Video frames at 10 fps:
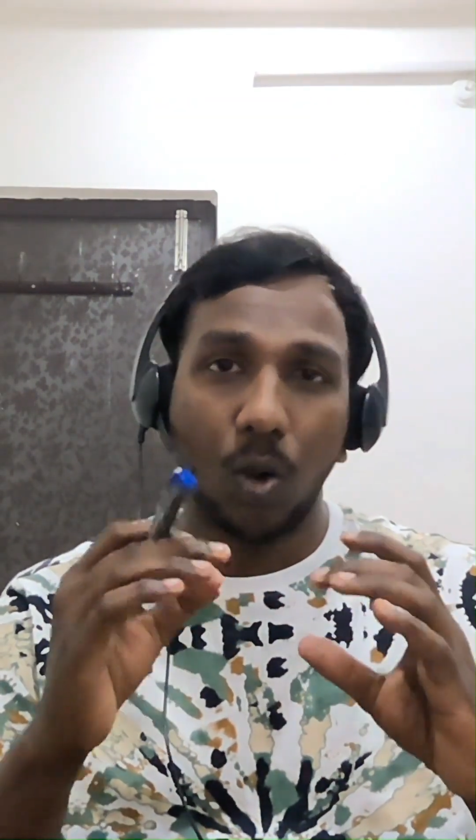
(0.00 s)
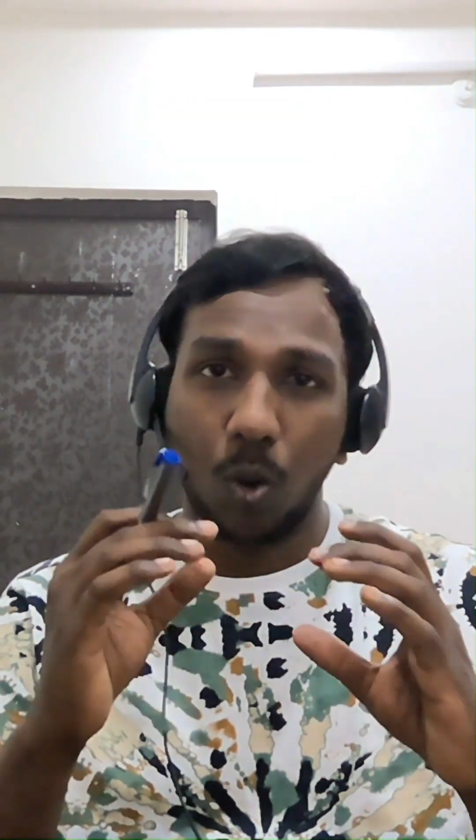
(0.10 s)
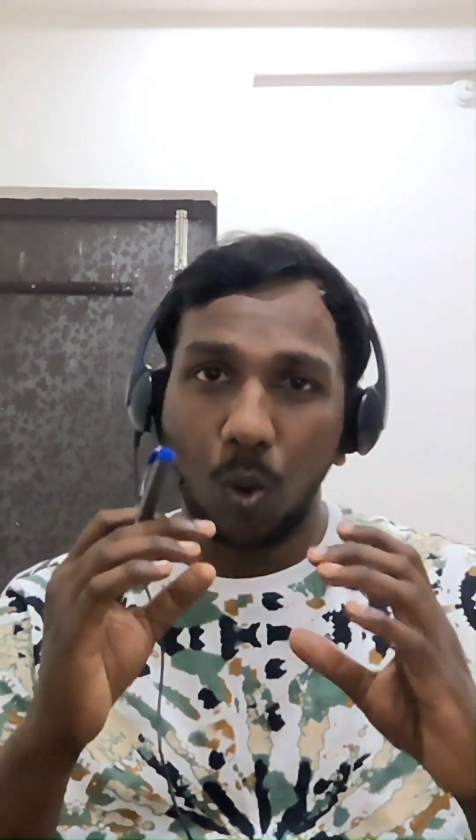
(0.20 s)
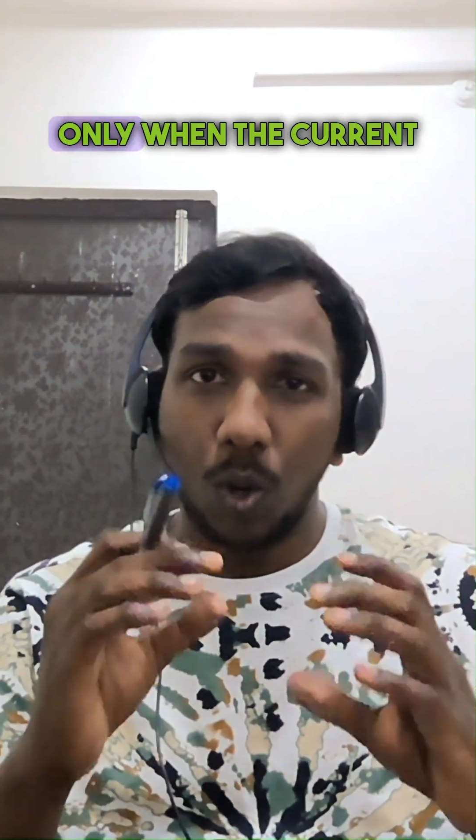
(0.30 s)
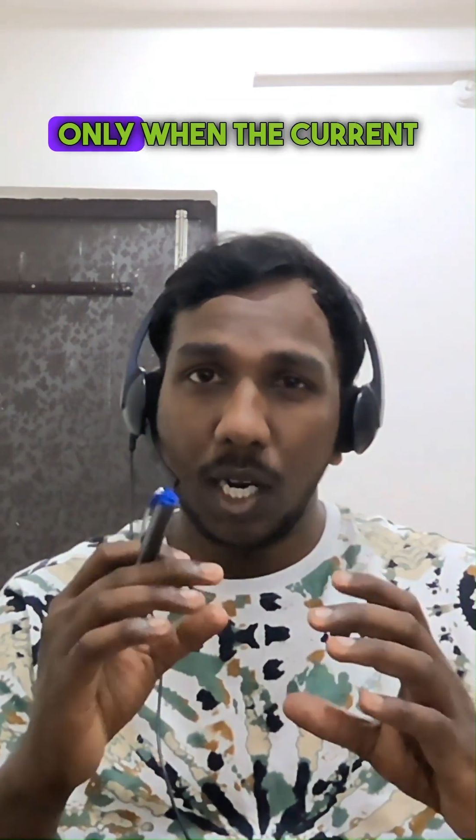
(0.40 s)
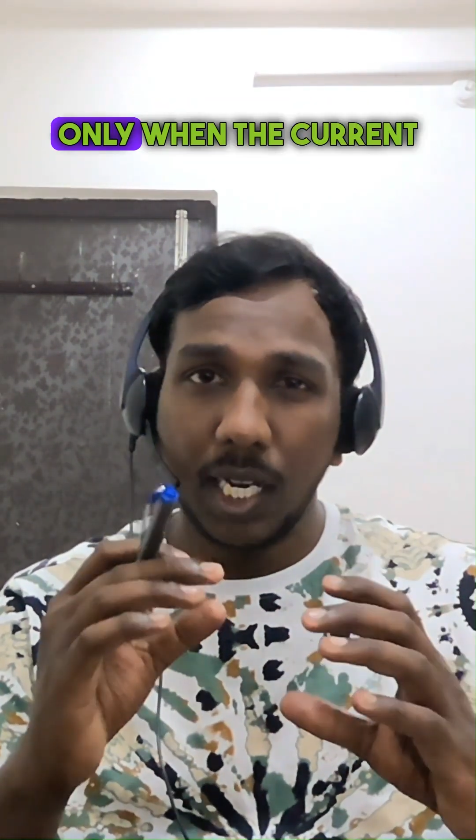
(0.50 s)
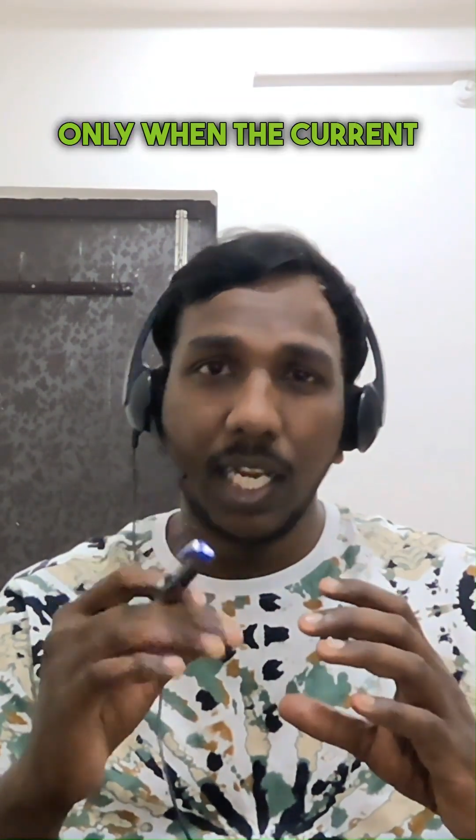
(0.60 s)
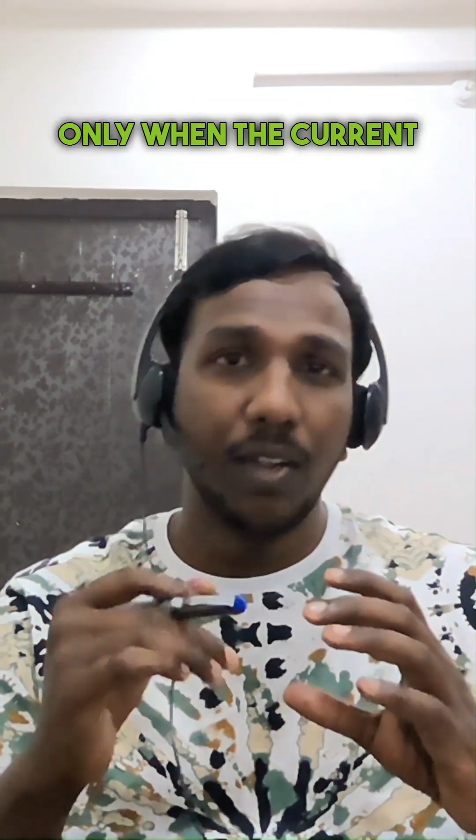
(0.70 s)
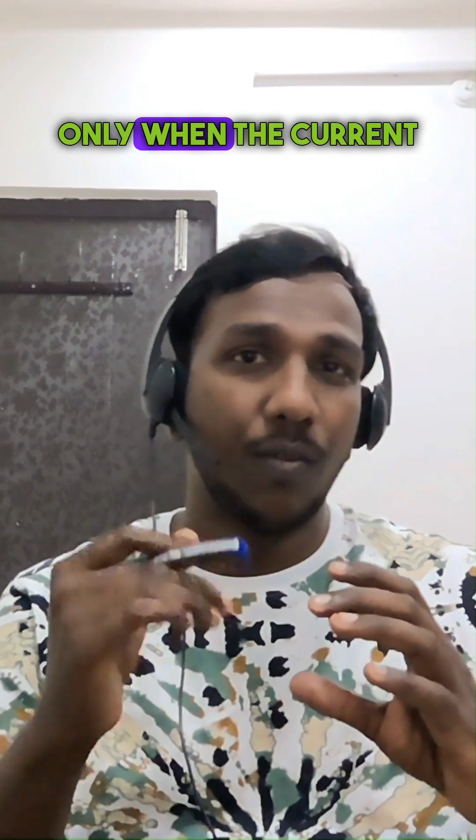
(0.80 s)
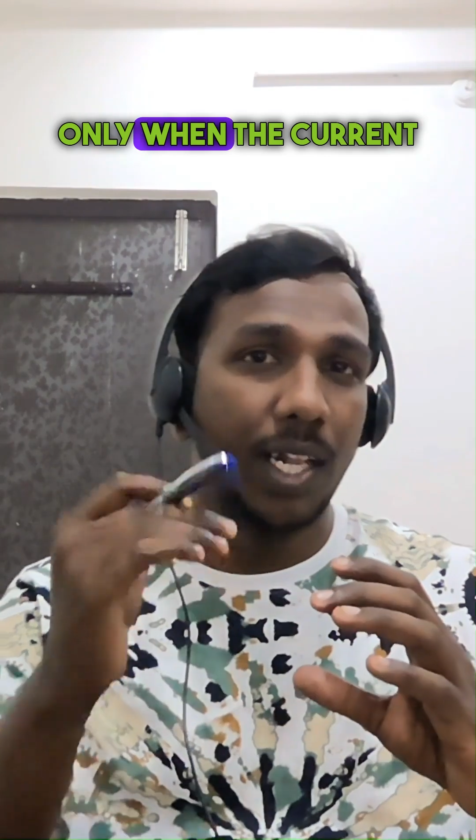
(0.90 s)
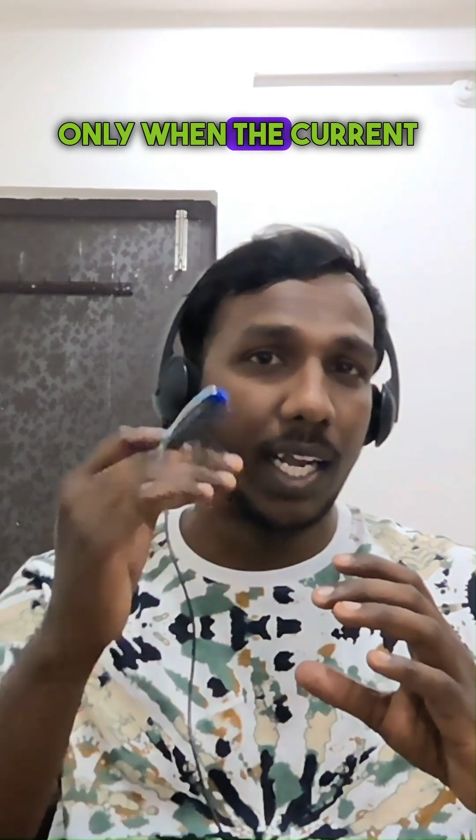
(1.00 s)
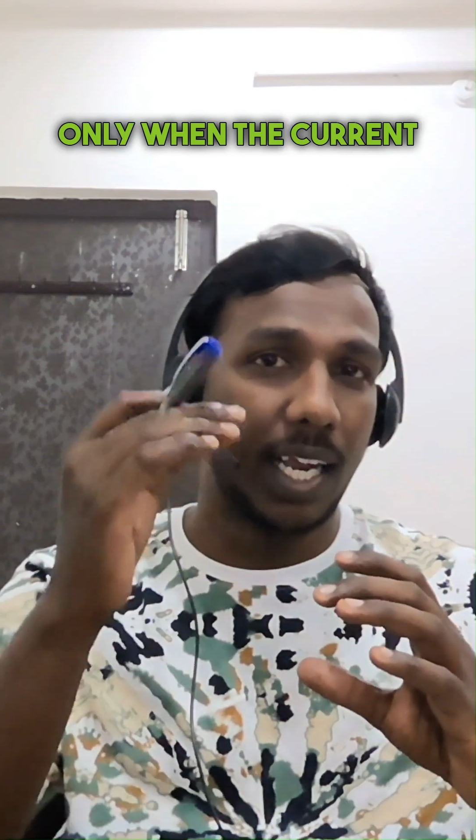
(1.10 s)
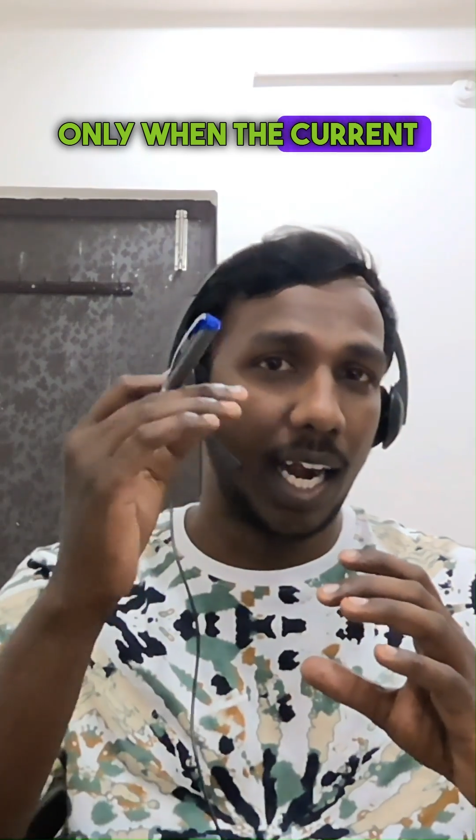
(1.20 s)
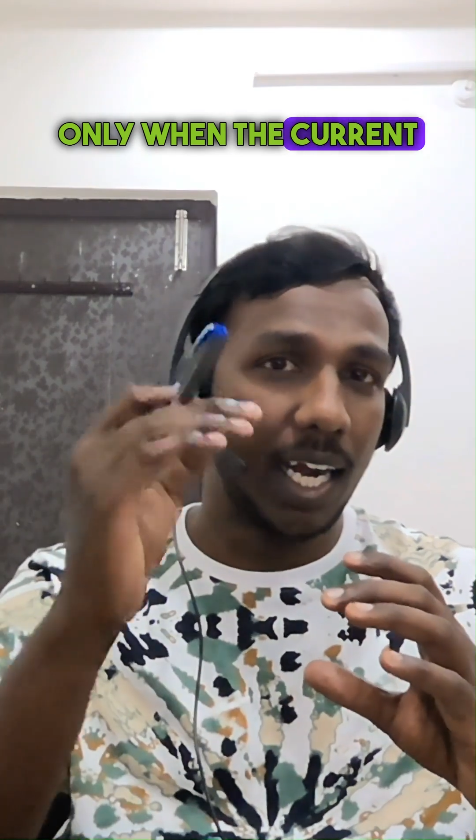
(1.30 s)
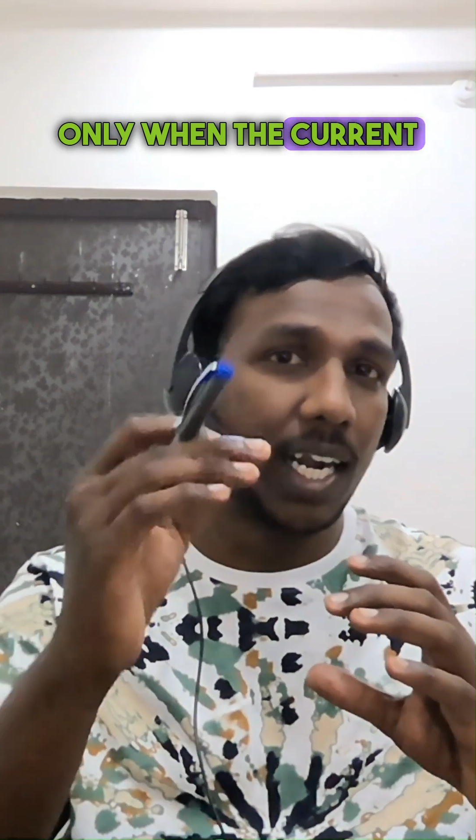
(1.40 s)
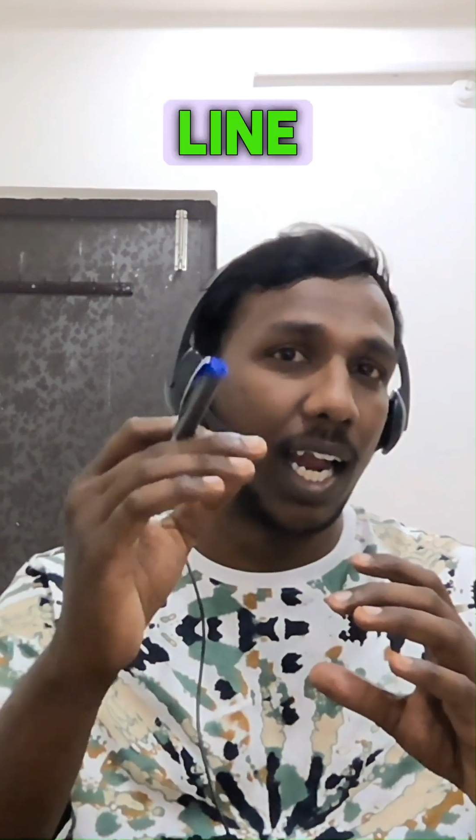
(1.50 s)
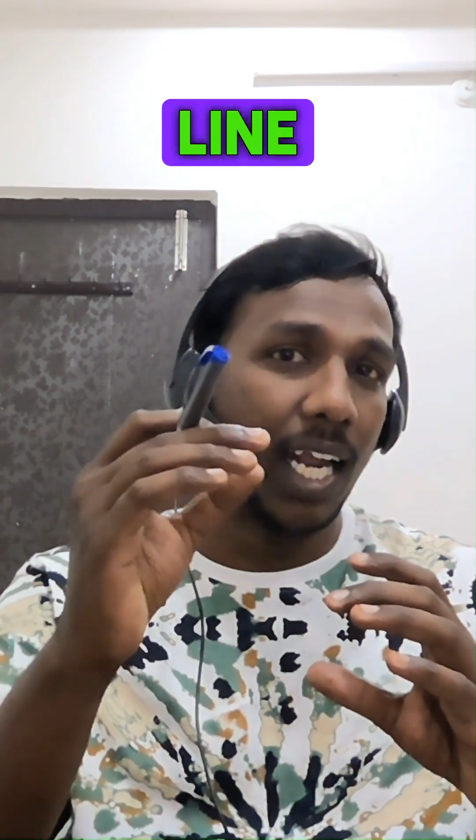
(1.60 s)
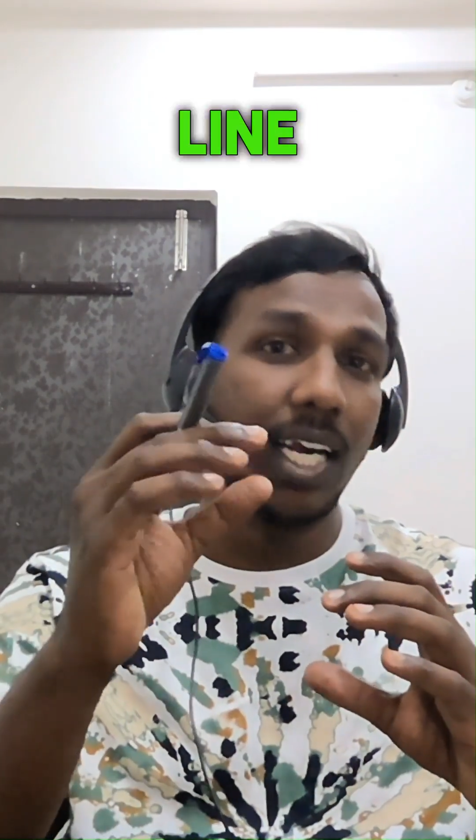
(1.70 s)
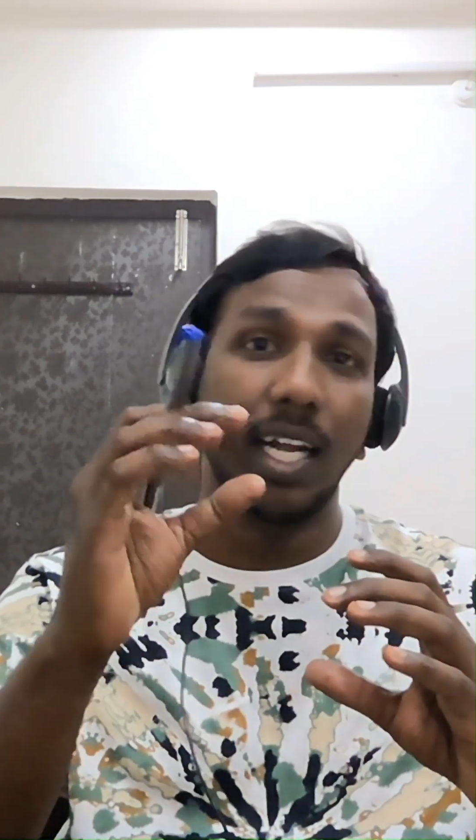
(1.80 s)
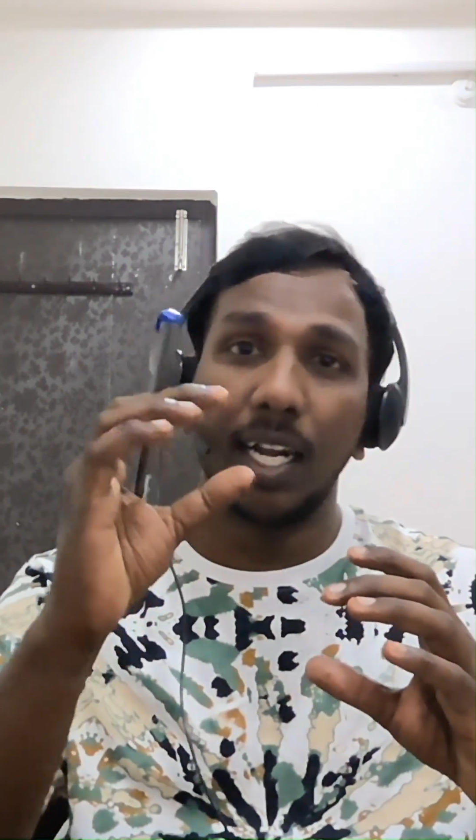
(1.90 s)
only when the current line